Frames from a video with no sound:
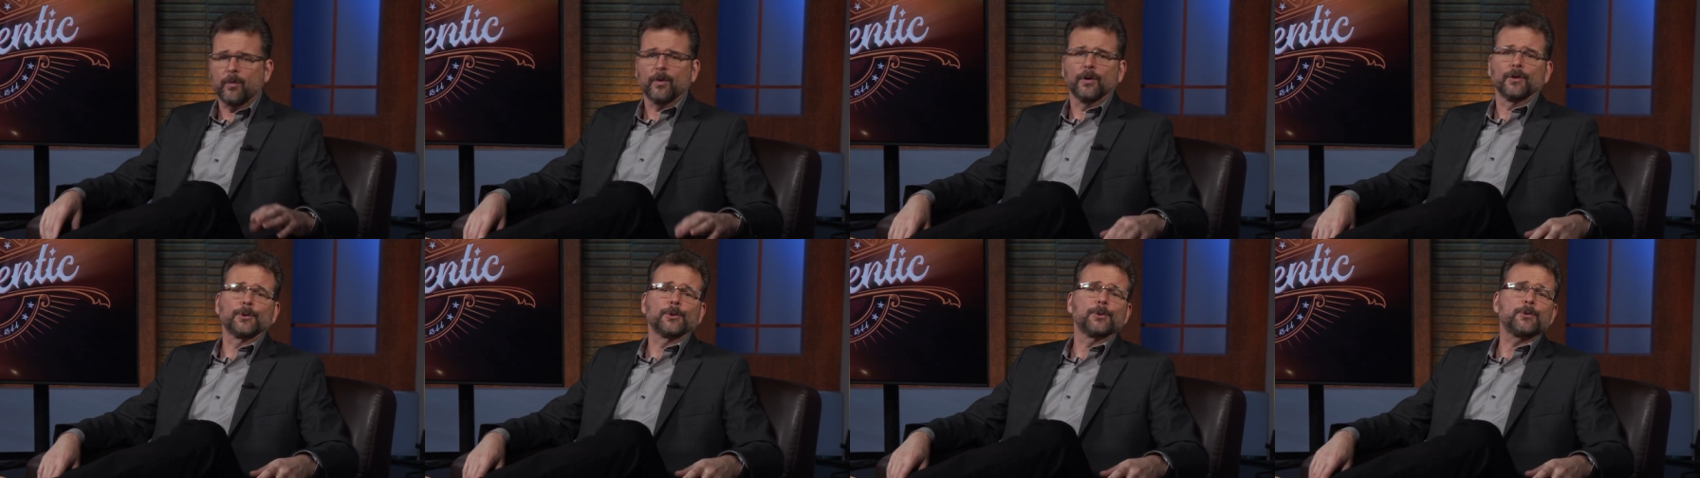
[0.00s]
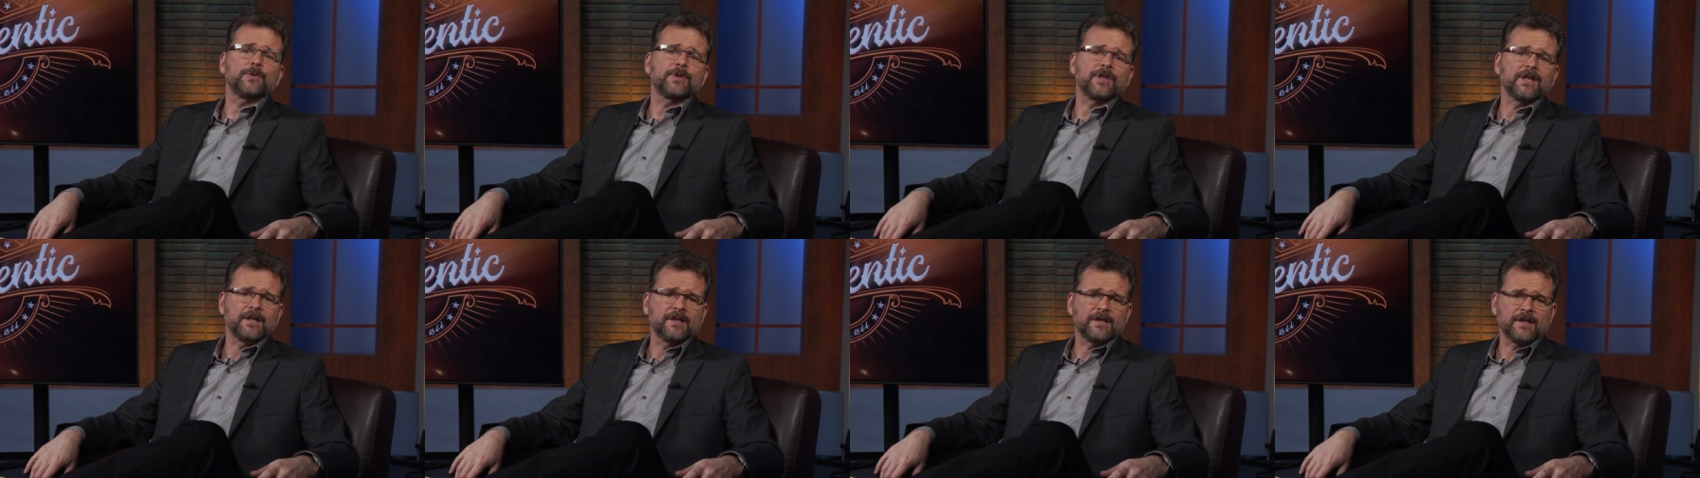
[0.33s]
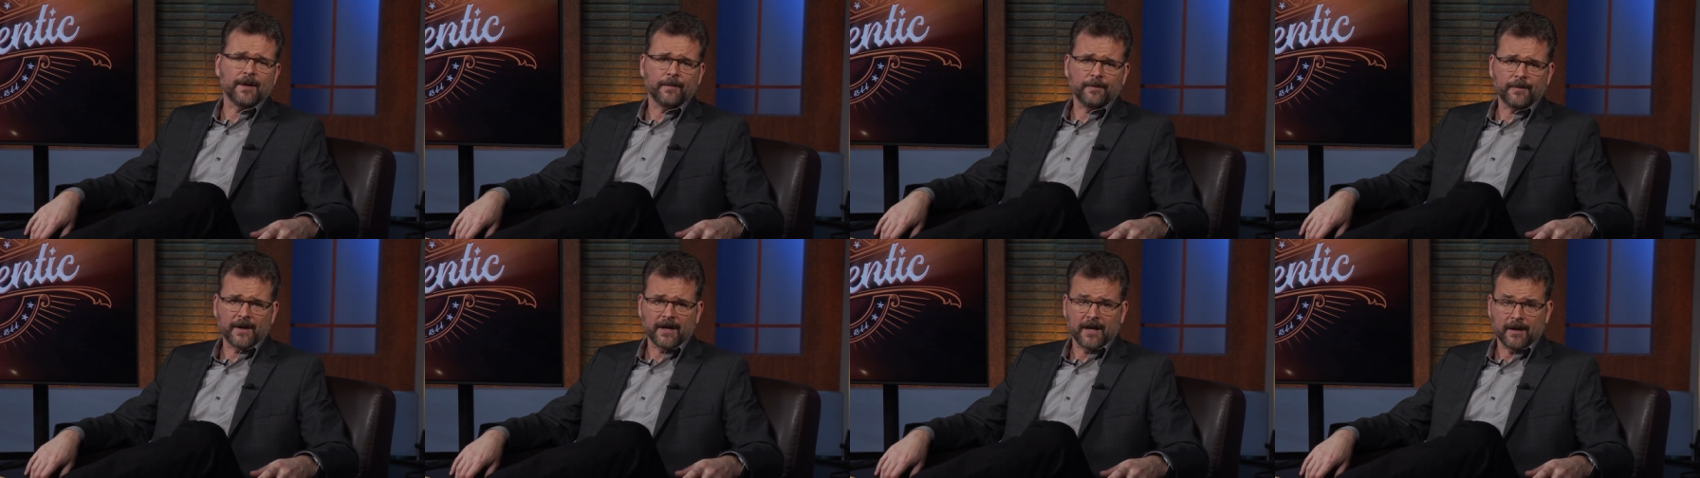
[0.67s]
we're losing
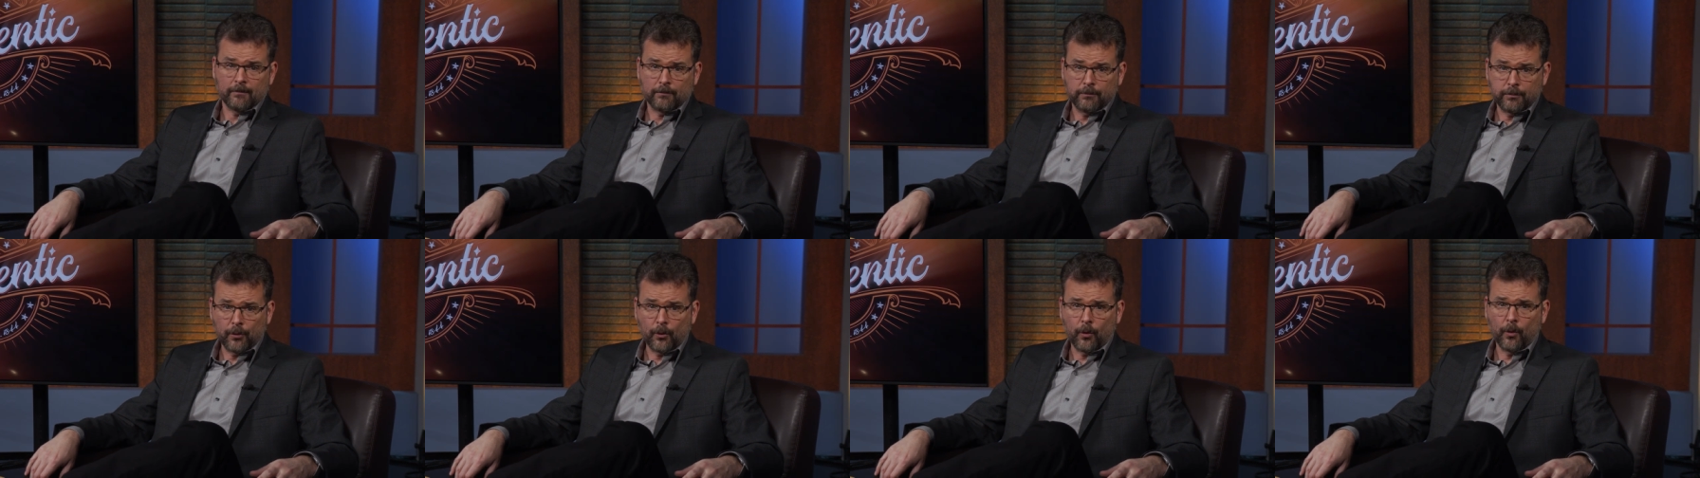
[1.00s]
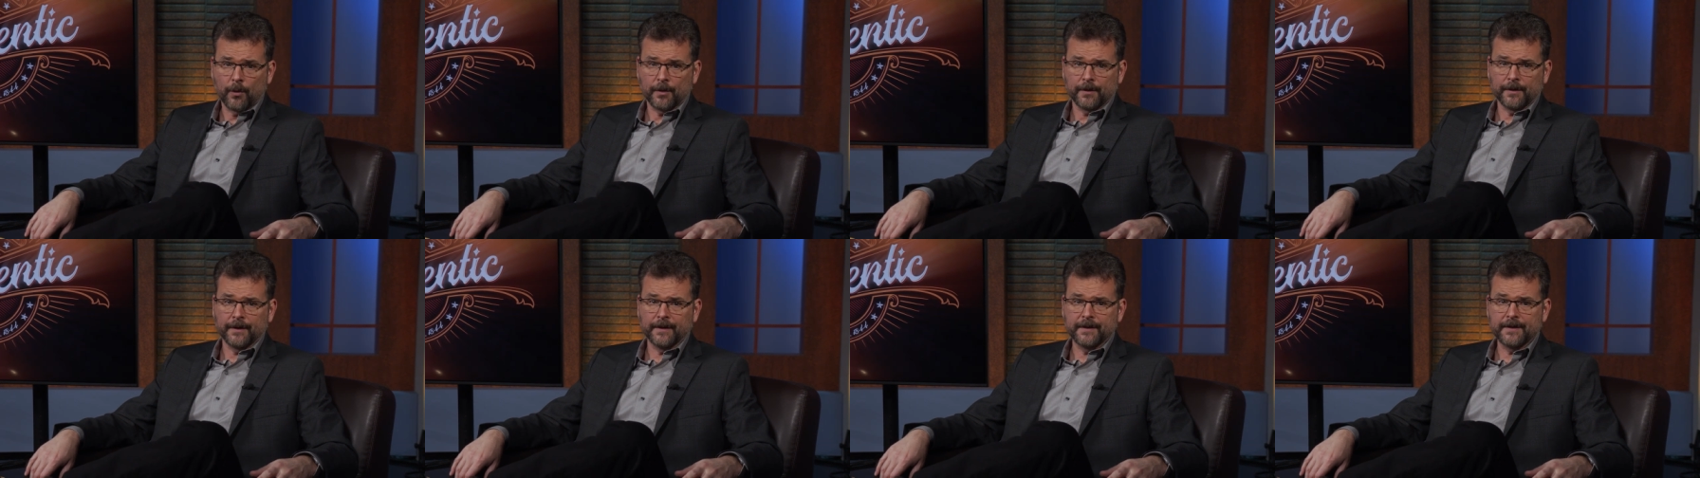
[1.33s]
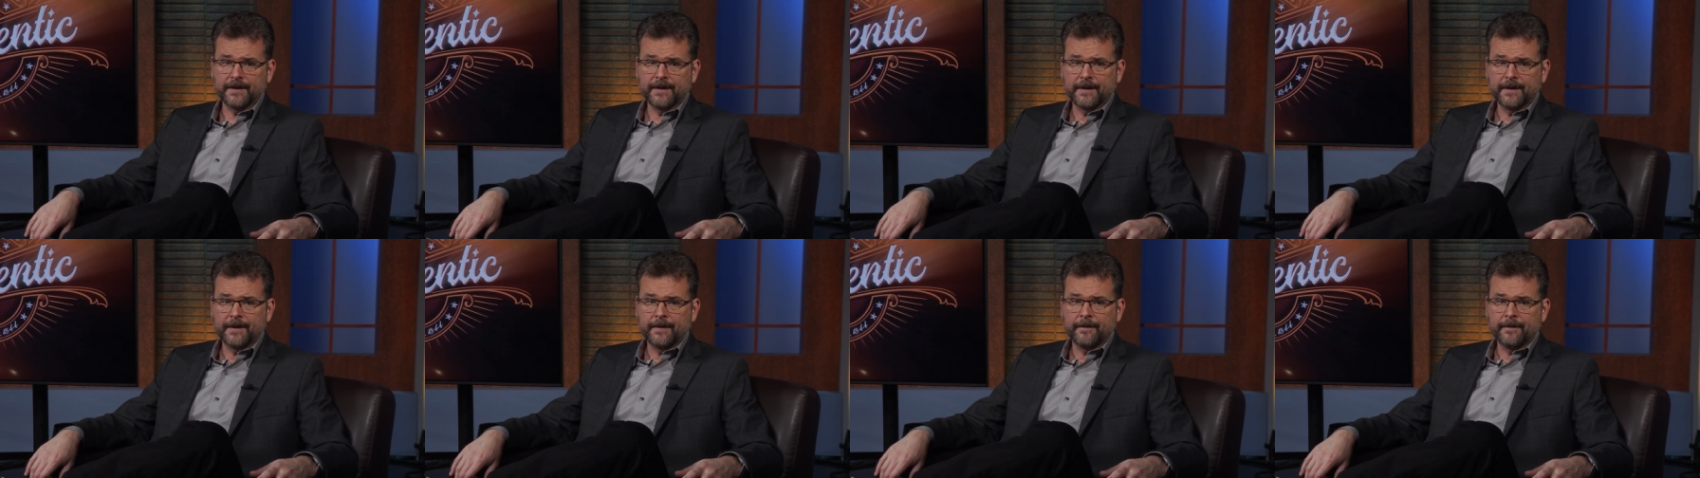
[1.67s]
something important.